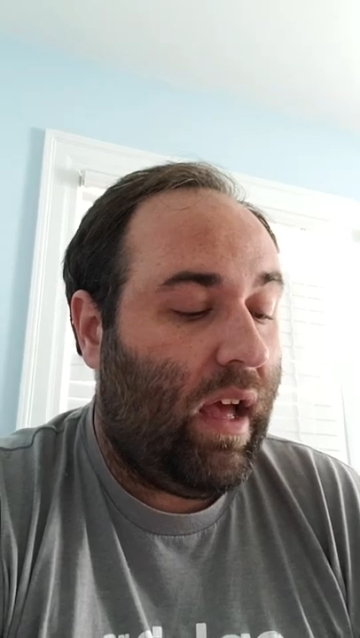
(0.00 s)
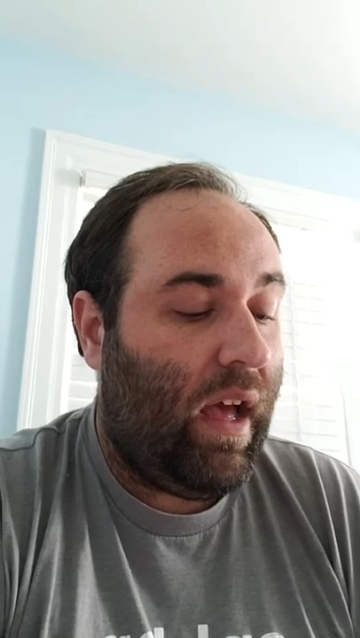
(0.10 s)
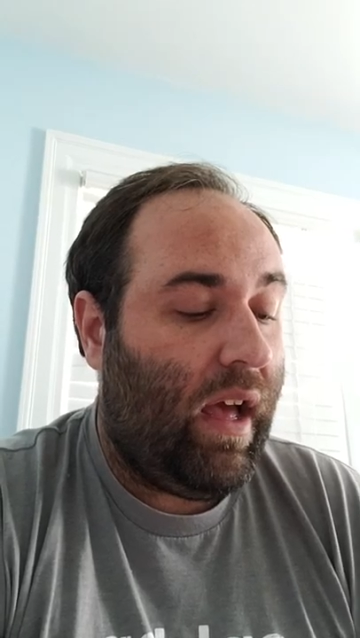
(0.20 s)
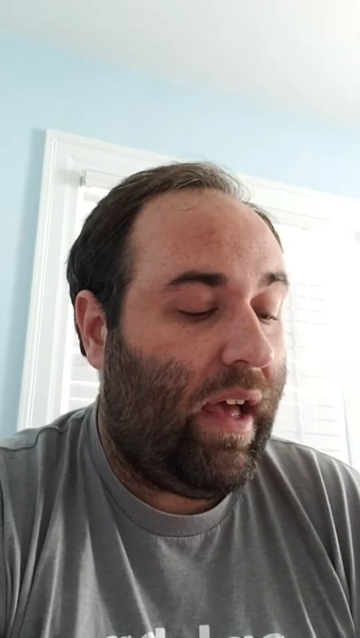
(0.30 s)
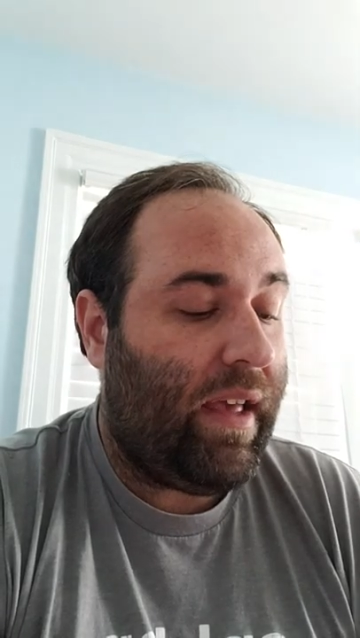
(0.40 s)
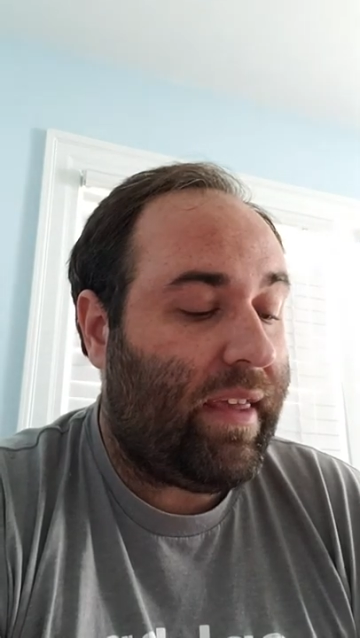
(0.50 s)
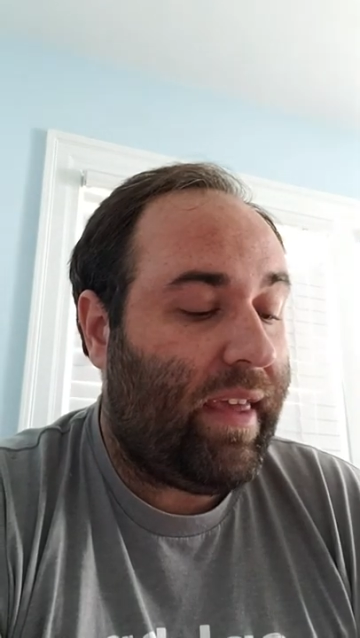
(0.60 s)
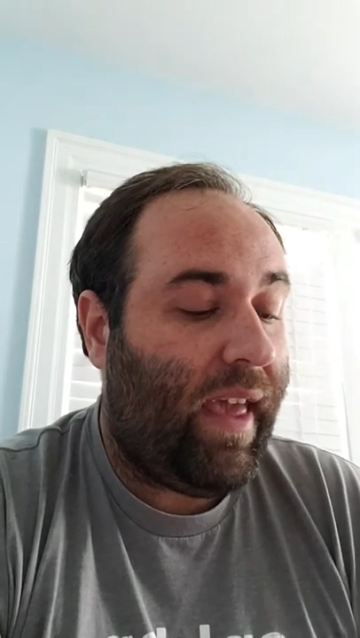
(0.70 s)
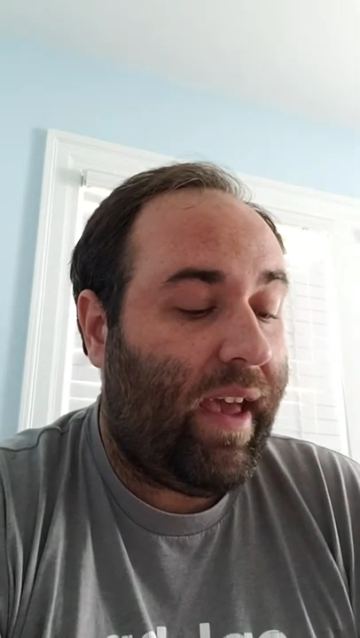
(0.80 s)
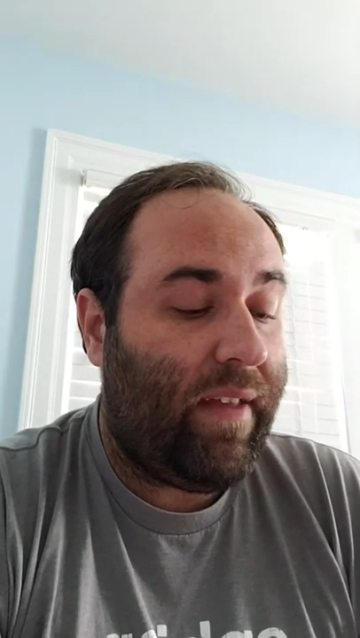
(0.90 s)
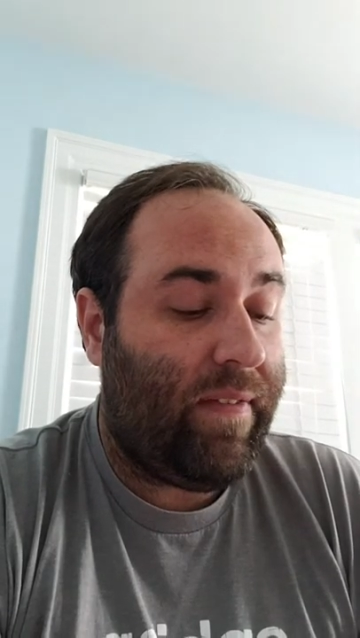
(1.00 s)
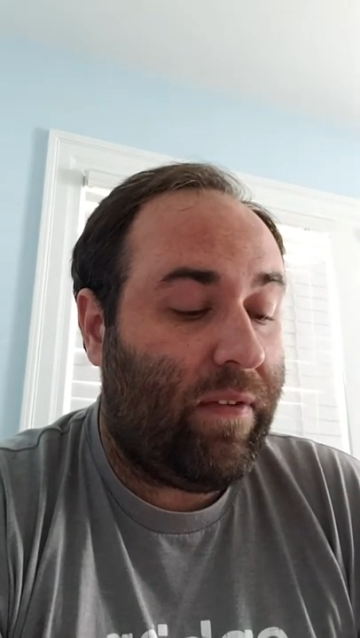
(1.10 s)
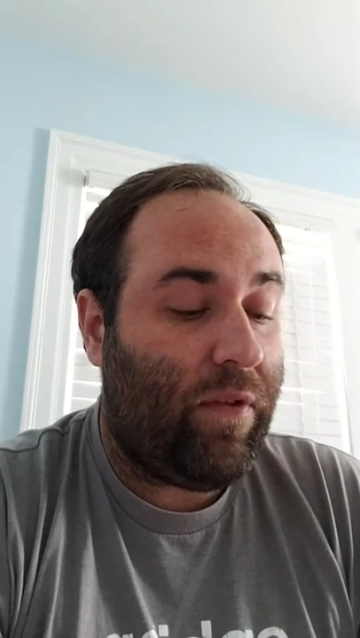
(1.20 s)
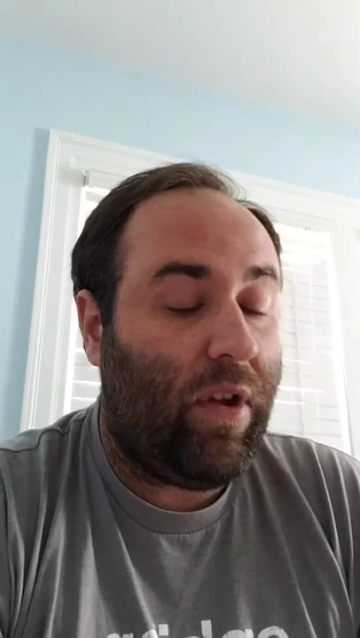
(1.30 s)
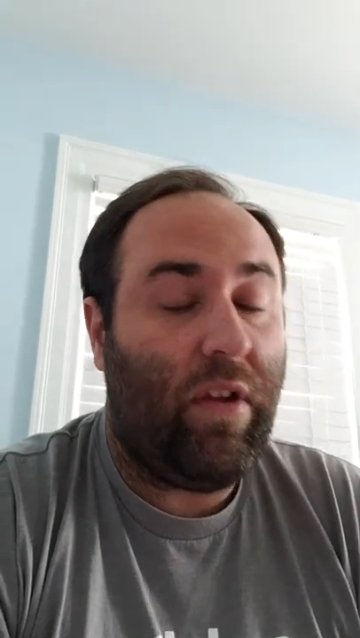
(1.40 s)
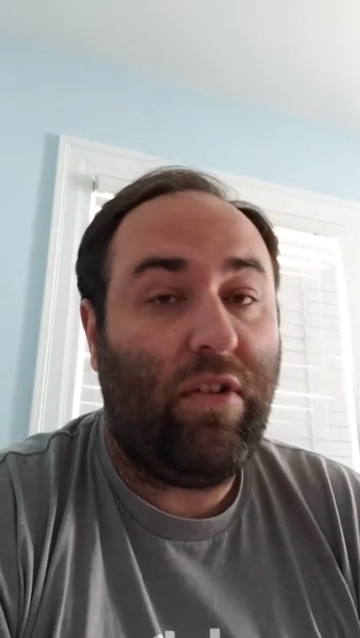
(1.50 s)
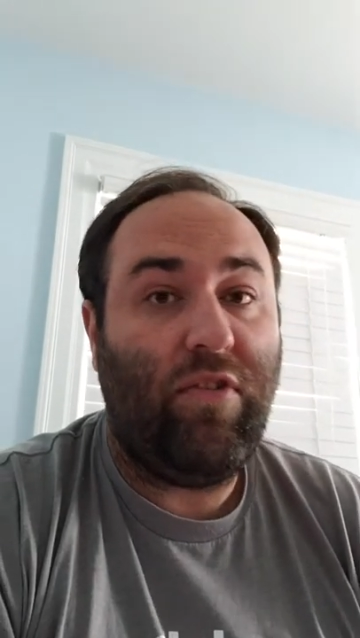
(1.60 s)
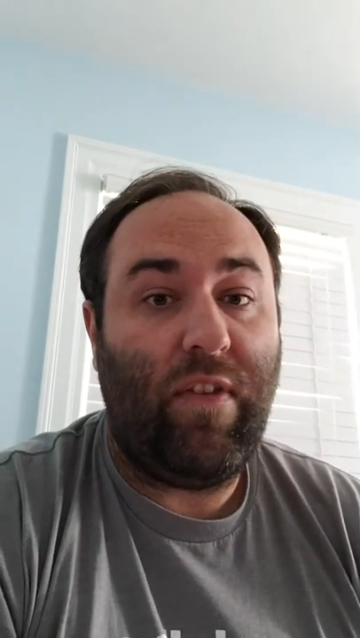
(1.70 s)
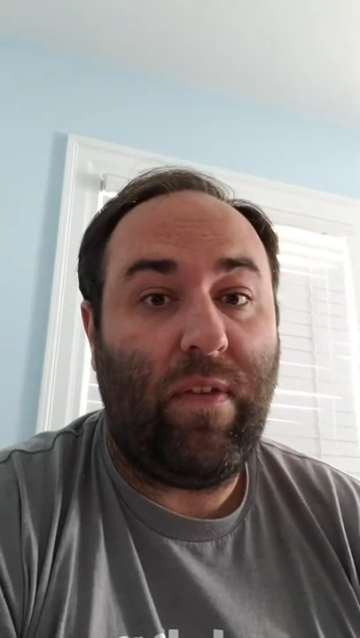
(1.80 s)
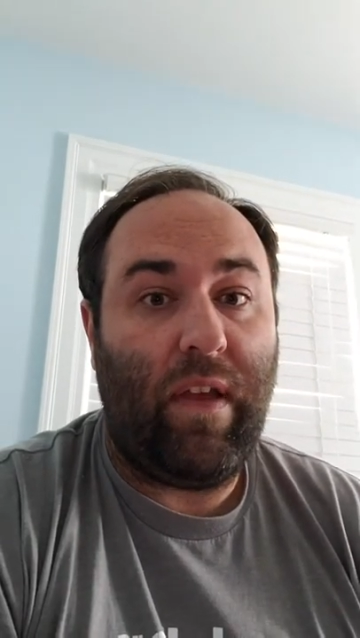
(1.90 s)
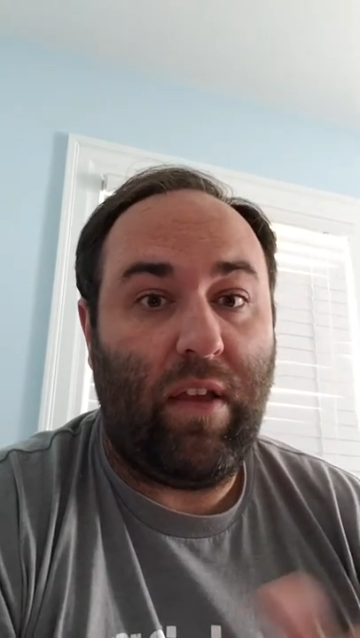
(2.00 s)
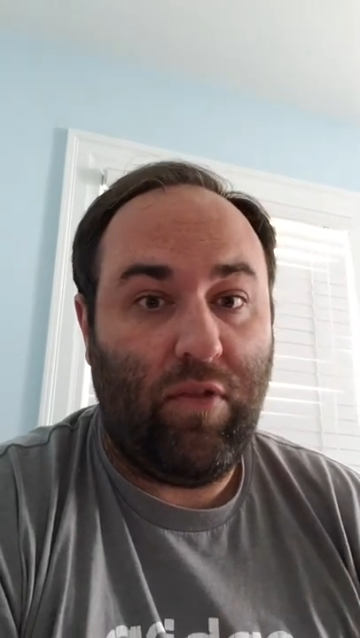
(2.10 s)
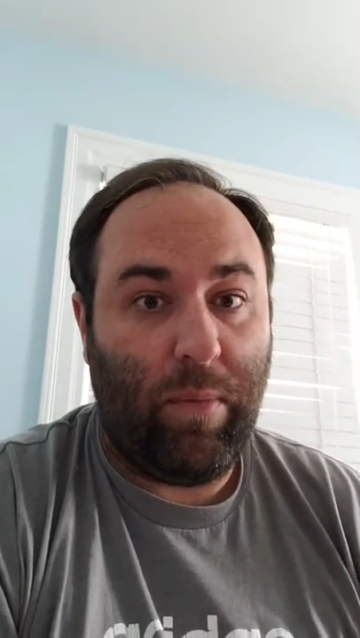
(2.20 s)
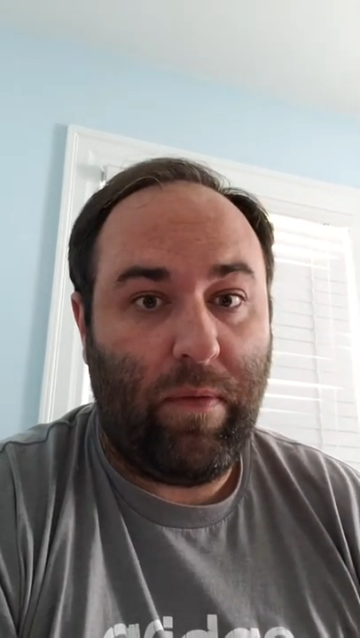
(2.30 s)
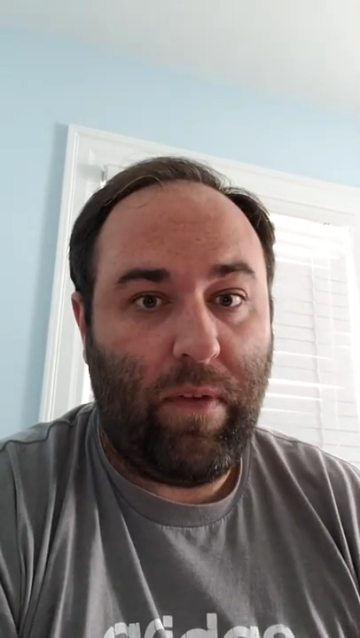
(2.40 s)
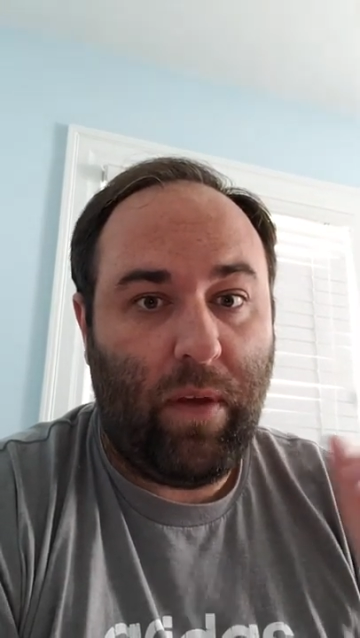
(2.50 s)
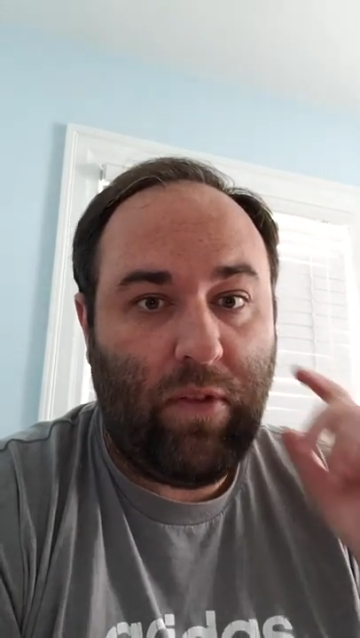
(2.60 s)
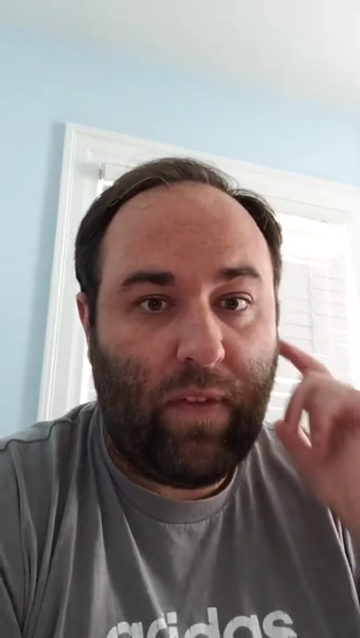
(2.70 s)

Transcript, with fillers: uh, Cat sends her home because she's like a germaphobe.